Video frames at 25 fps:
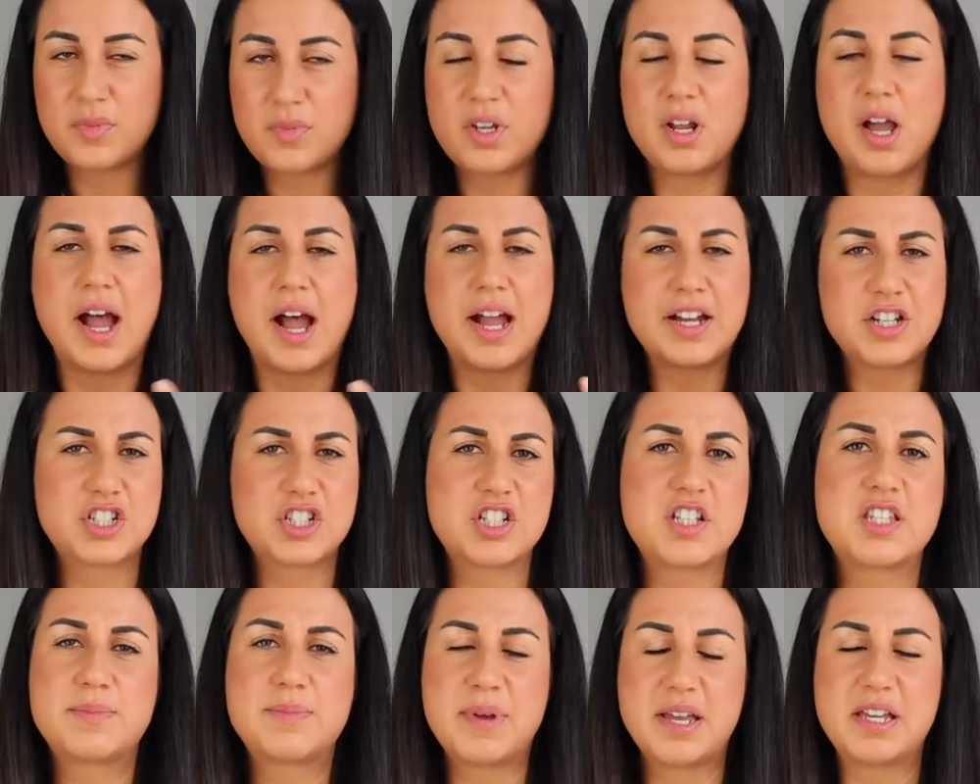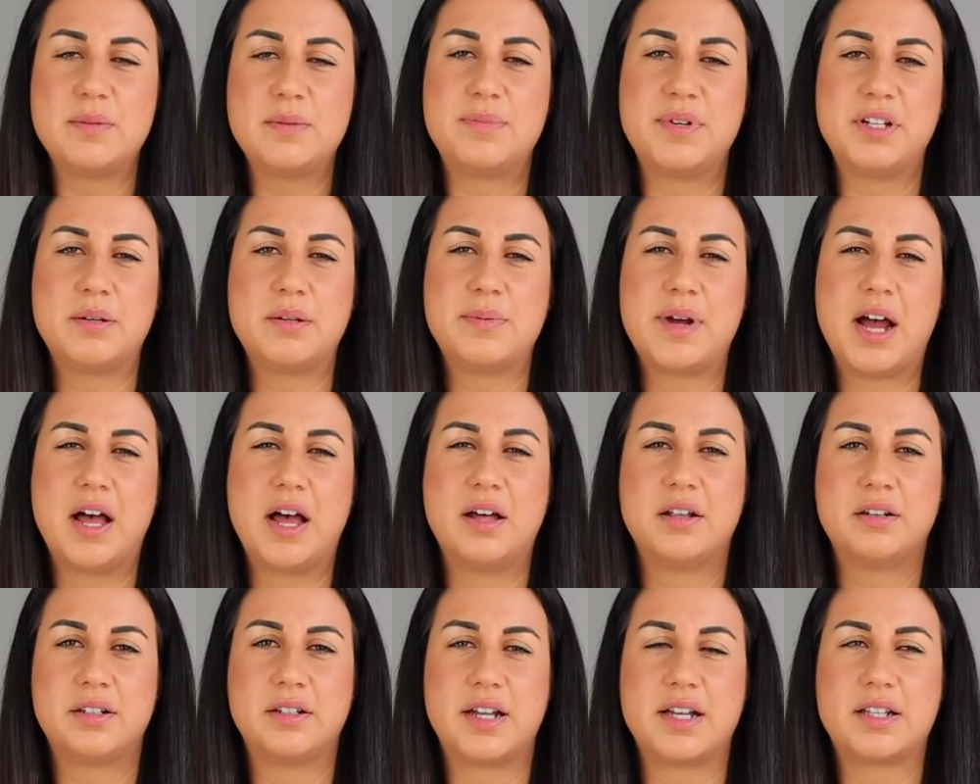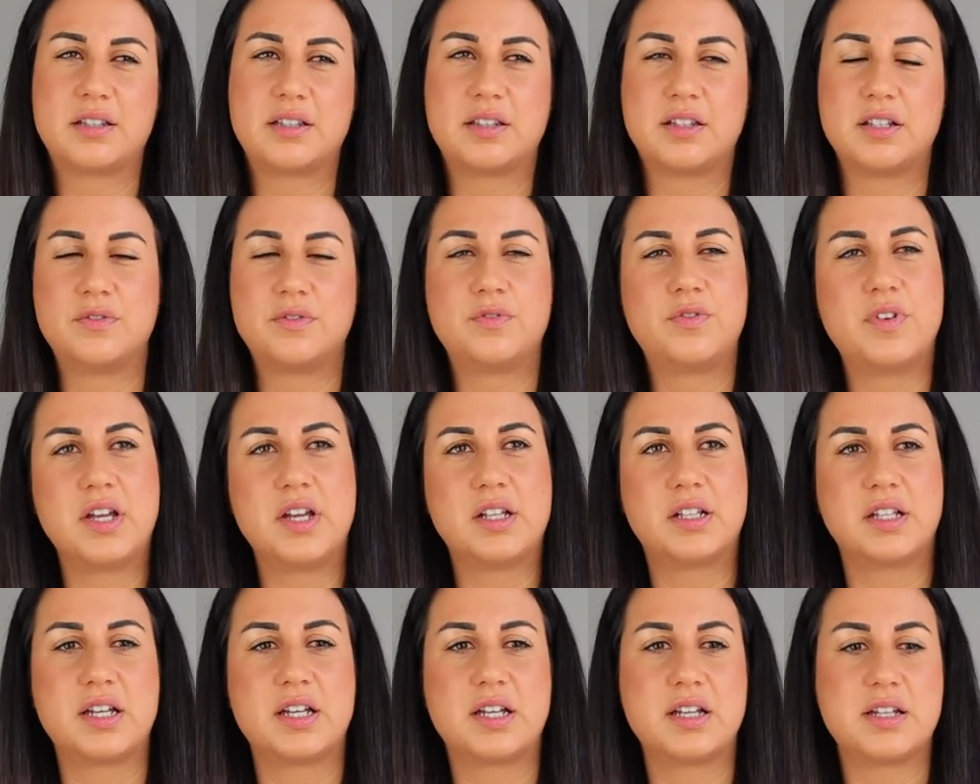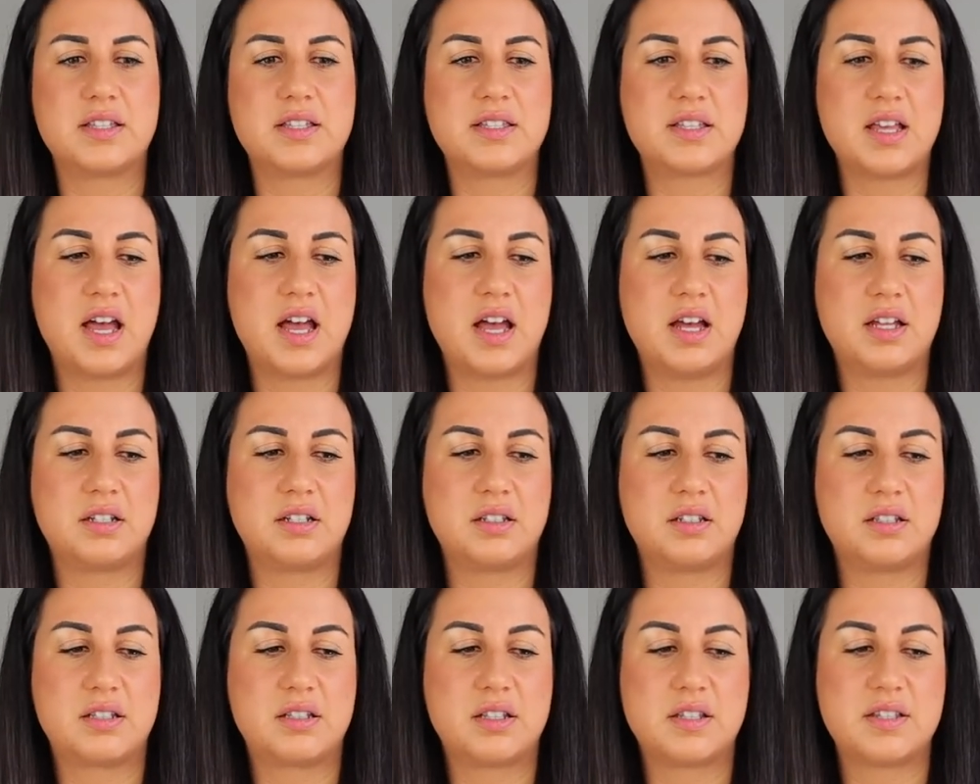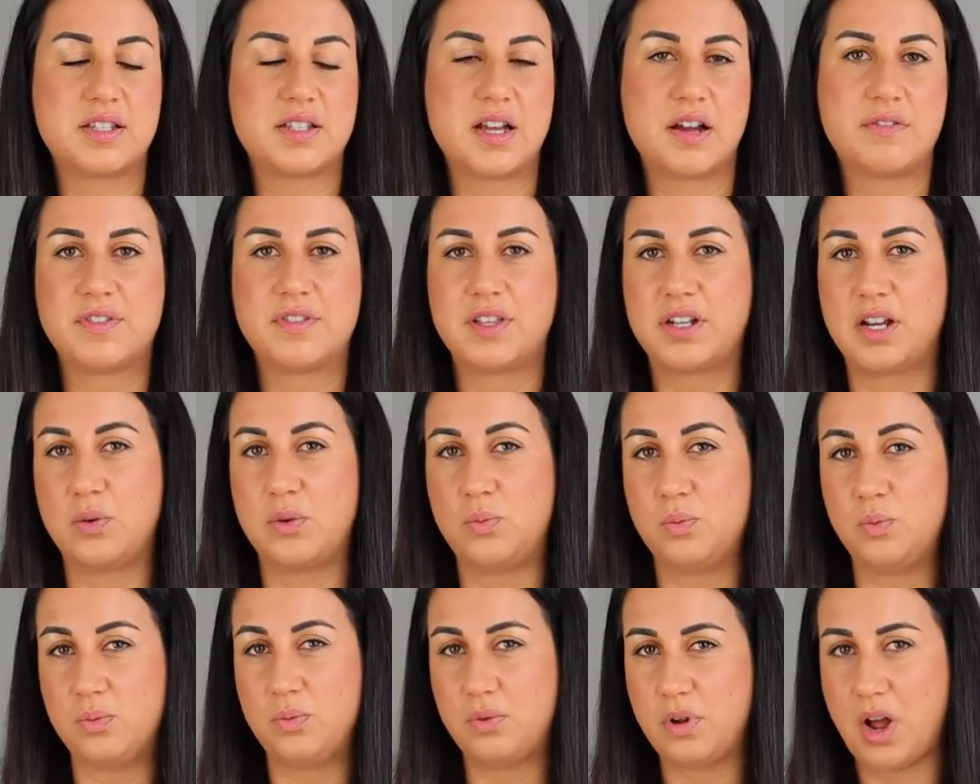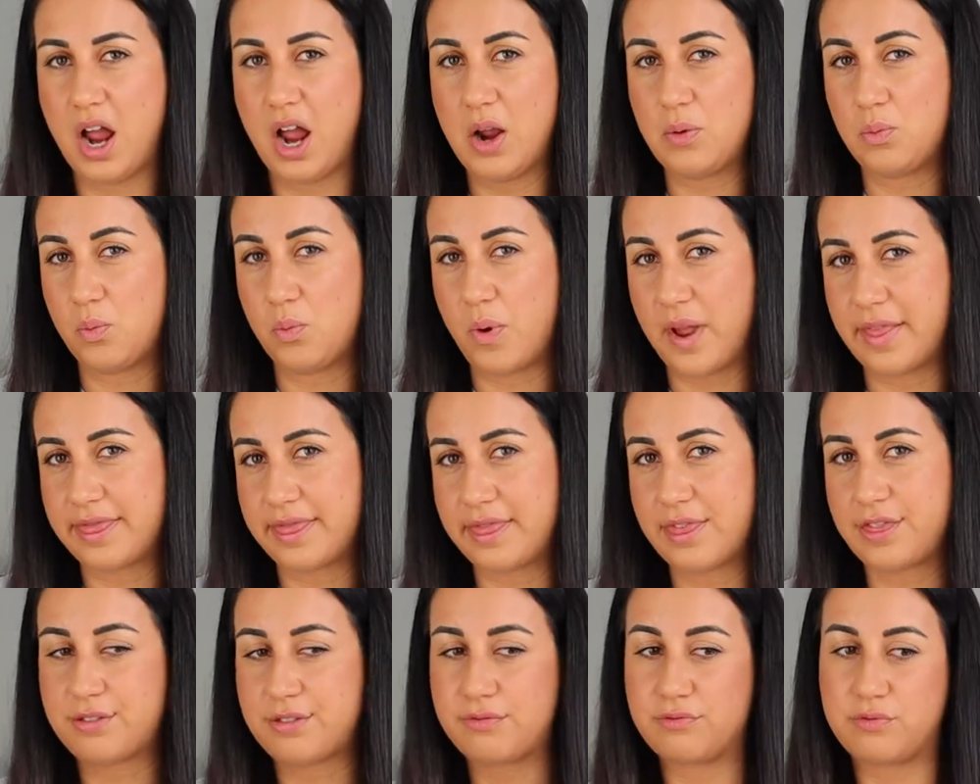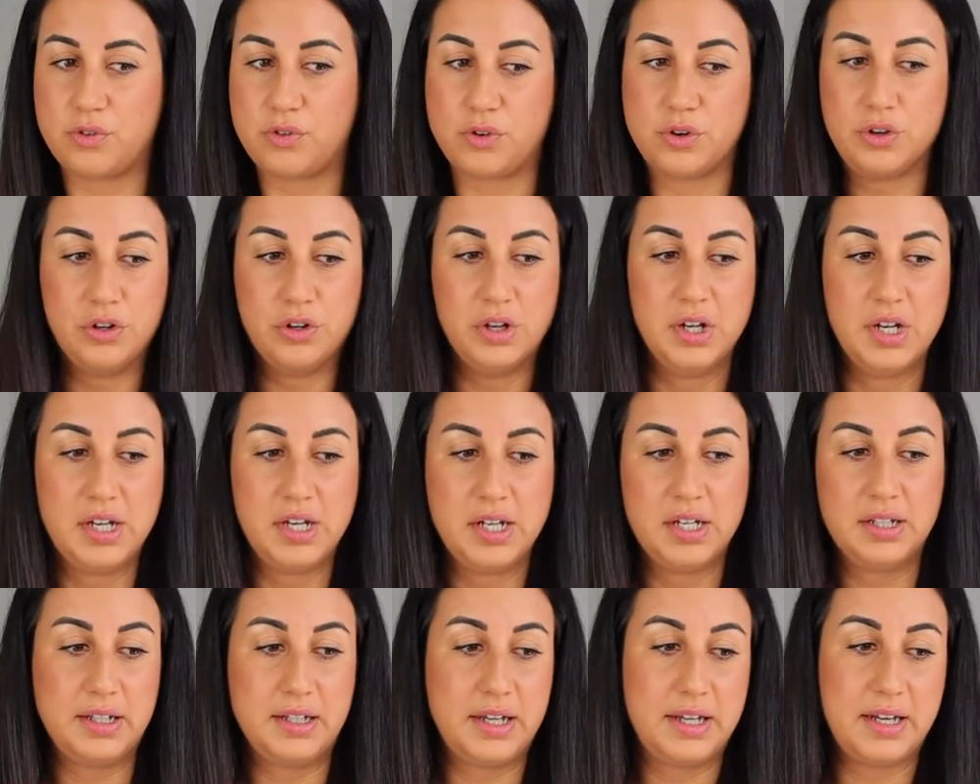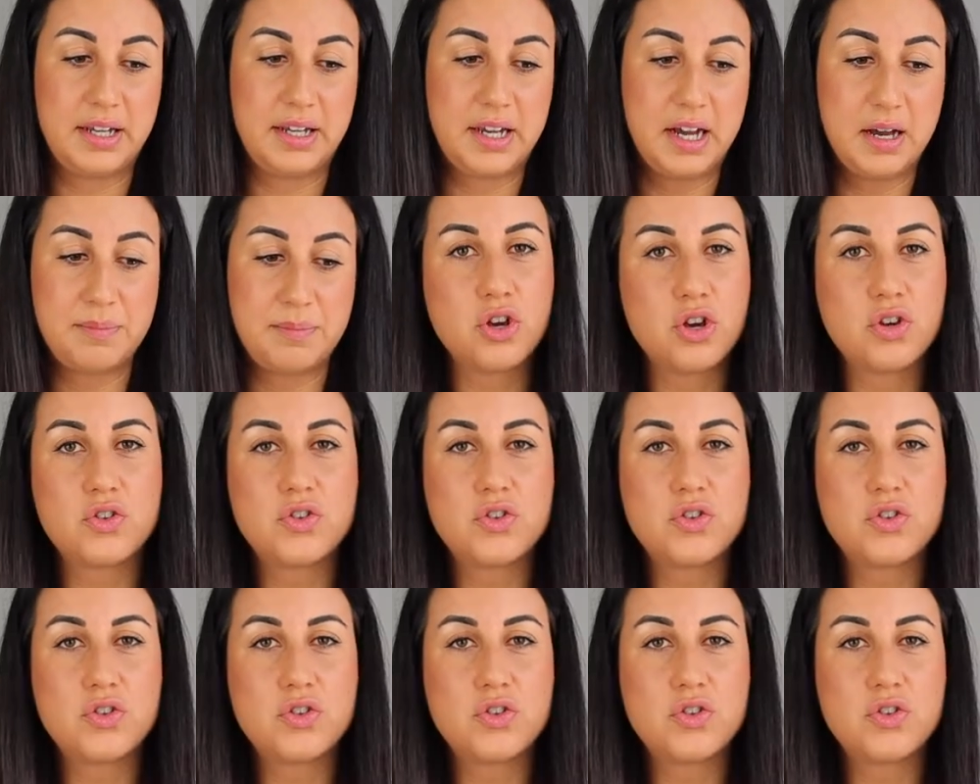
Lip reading: I actually speak a bit about like the feelings and the stuff that I went through leading up.